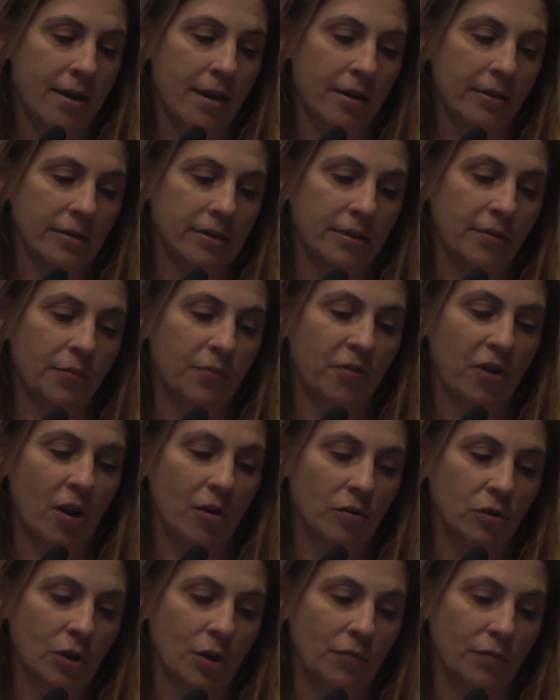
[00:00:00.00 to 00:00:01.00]
Here is the
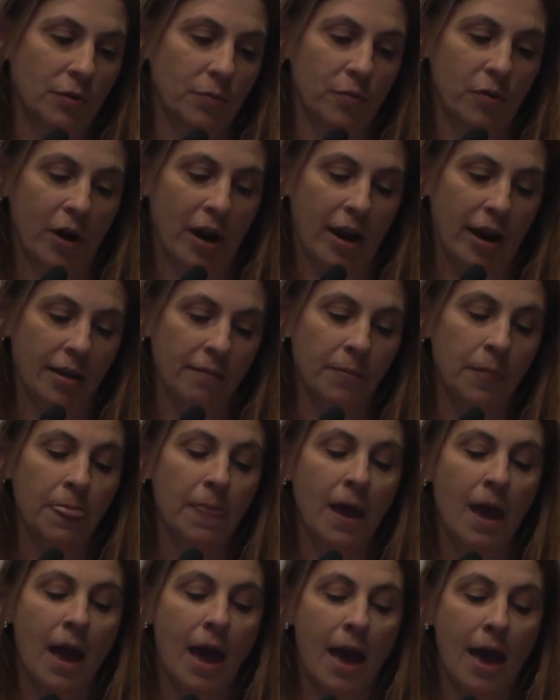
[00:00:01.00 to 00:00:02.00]
front of the
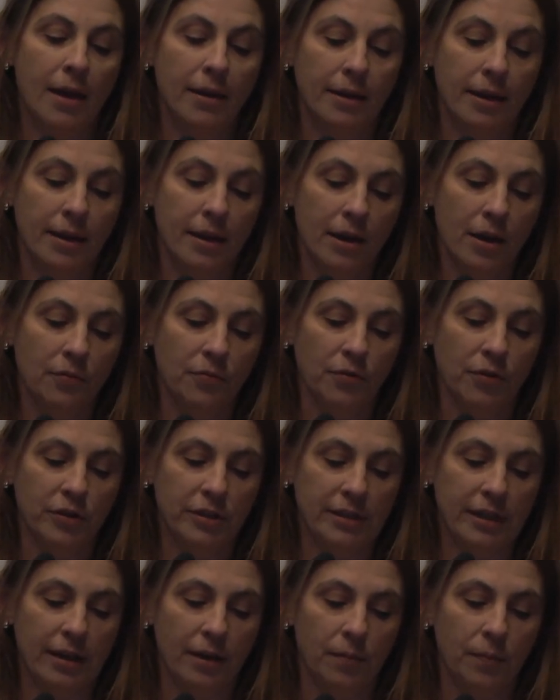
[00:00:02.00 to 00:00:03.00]
brain. And here, for
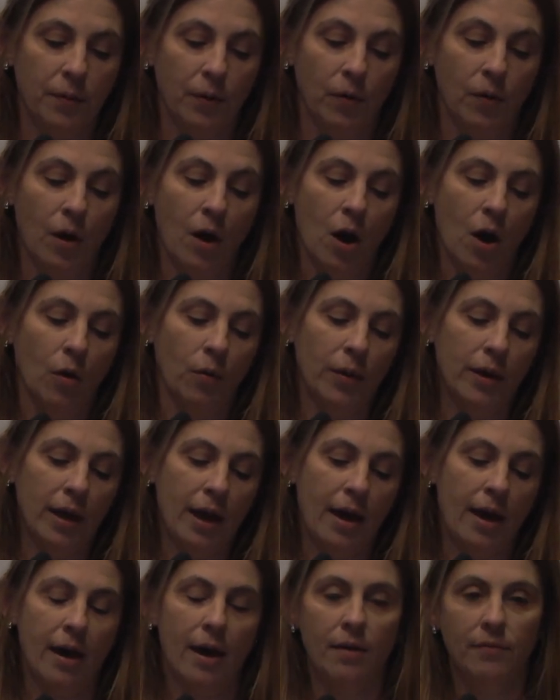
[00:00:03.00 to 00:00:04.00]
example, we
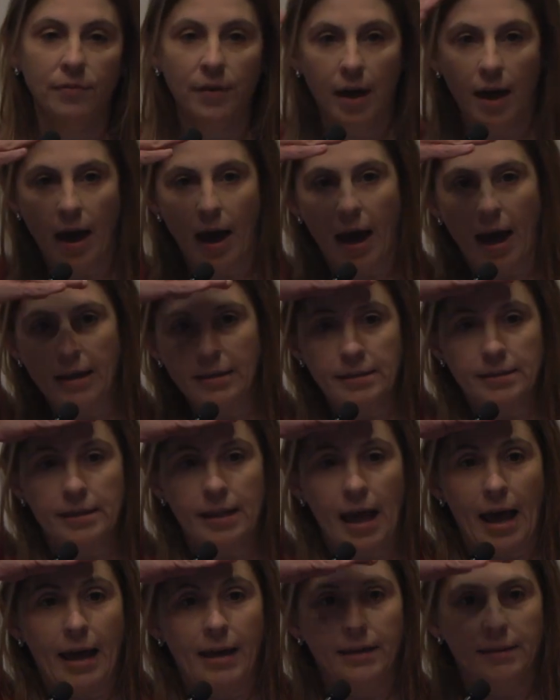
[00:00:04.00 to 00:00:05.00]
have a
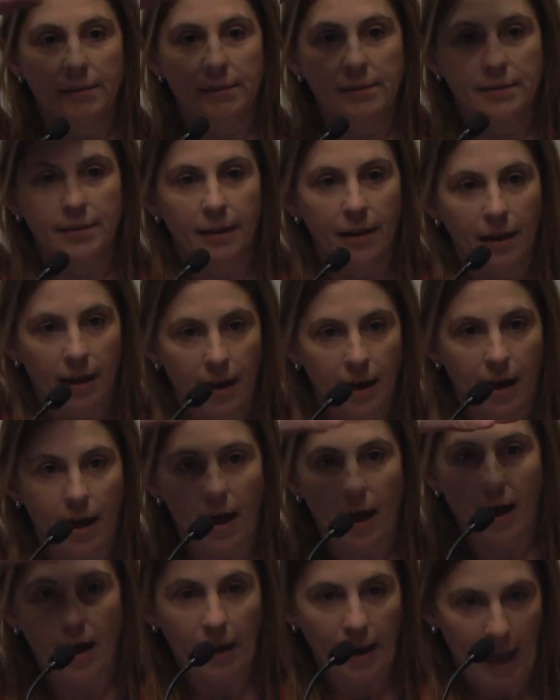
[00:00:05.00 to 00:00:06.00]
slice
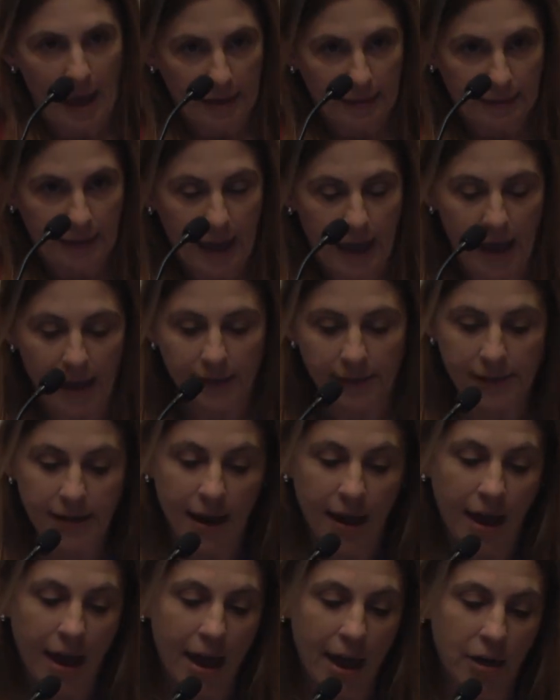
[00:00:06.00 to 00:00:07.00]
like
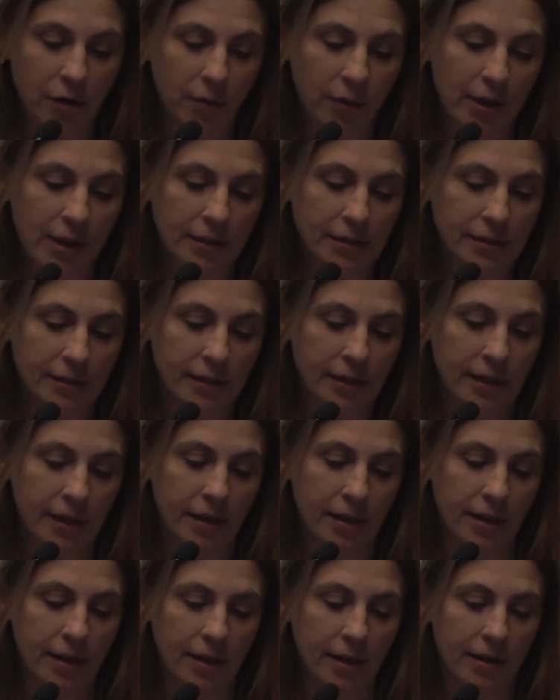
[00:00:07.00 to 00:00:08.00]
that. And we are
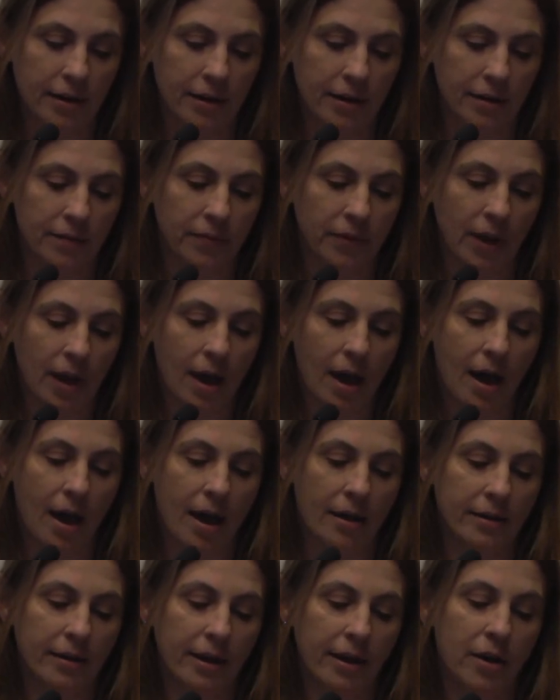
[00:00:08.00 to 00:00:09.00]
seeing here
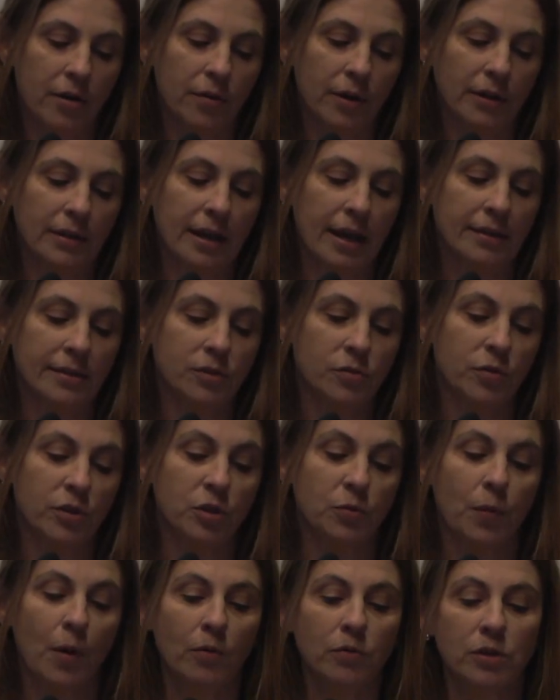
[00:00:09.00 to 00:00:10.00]
an area that's
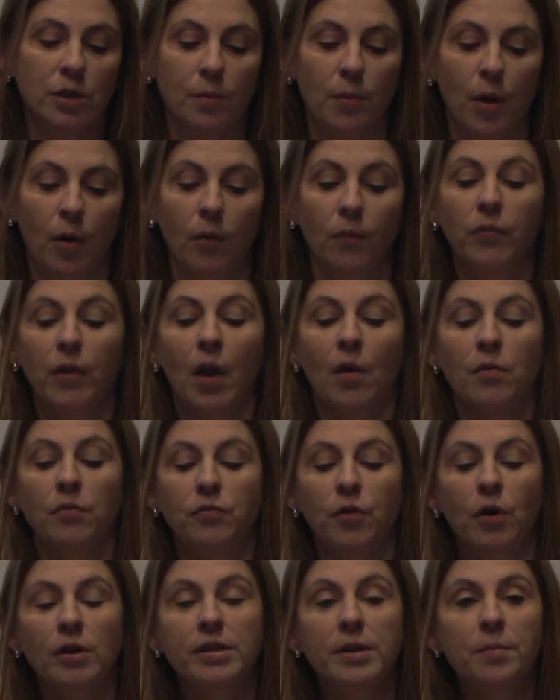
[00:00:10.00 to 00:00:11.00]
responsible
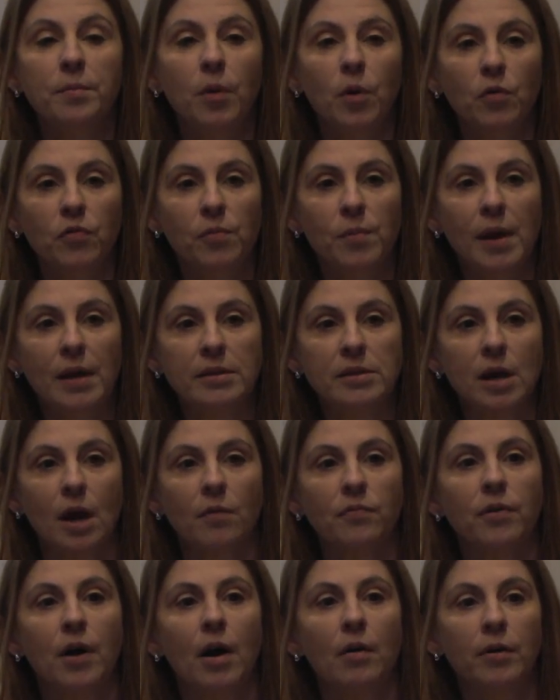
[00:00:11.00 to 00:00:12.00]
for the movement
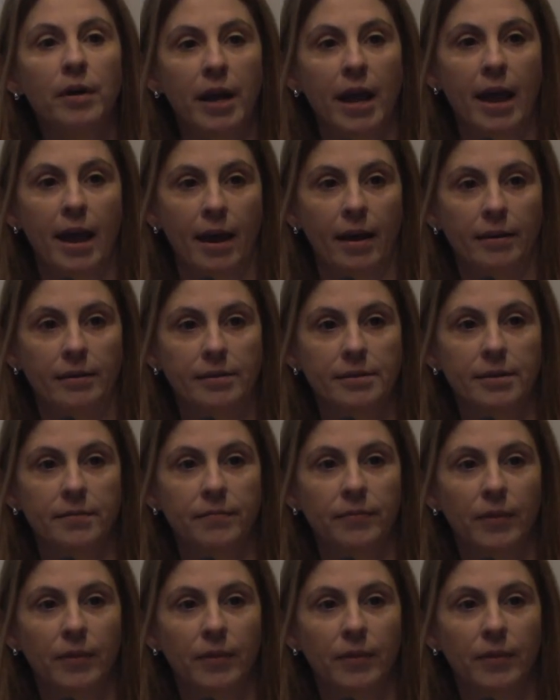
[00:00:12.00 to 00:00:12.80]
of our hands.